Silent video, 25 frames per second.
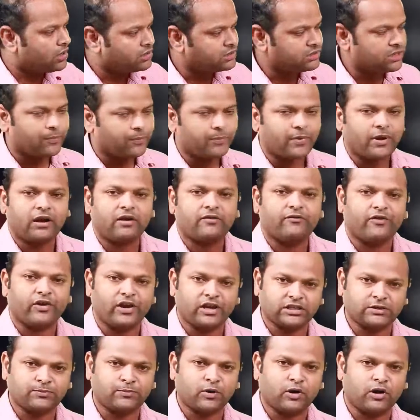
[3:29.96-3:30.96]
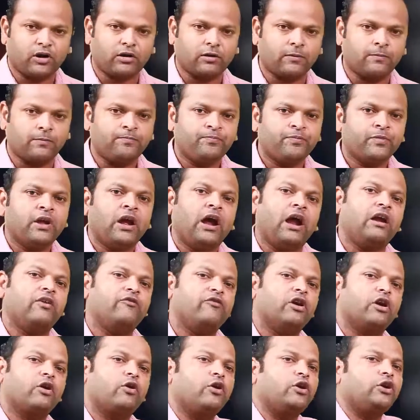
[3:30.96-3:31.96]
separate phase plot, and
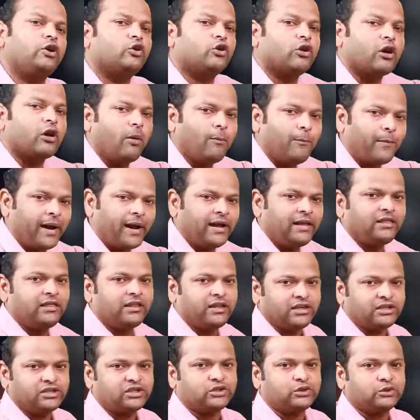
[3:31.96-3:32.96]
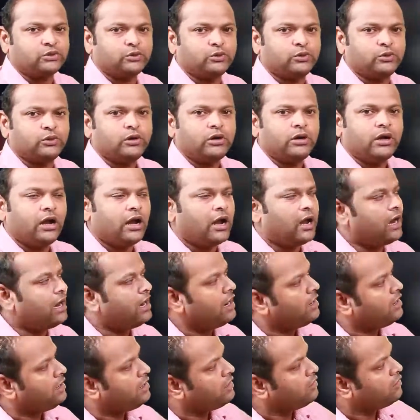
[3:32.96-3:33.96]
we are going to combine these two
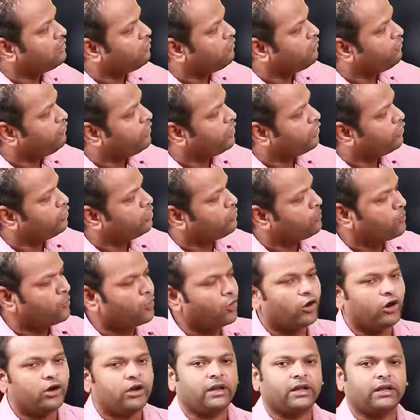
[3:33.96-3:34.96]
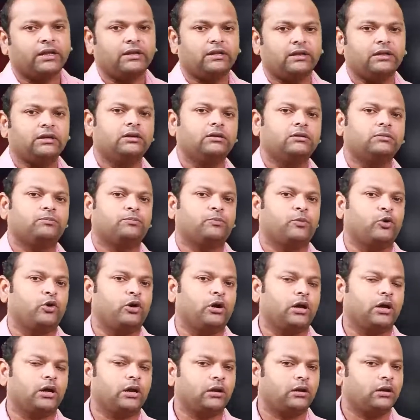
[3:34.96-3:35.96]
and we are going to plot in a
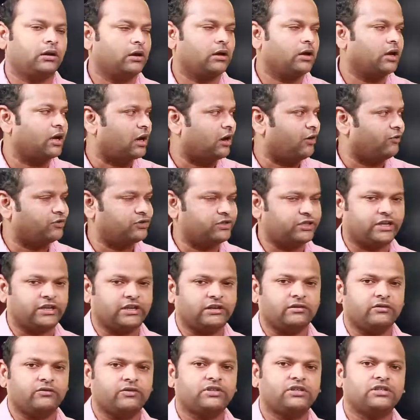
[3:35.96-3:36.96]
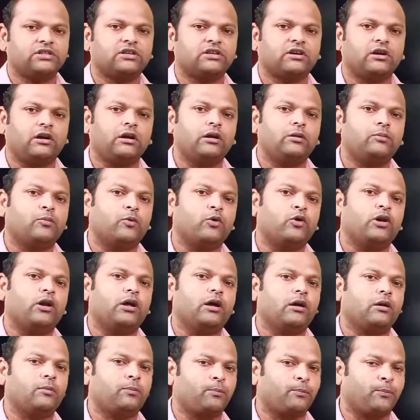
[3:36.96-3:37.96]
polar graph sheet, which is called
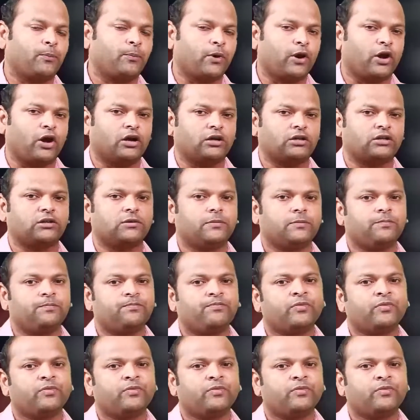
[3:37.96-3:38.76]
polar plot.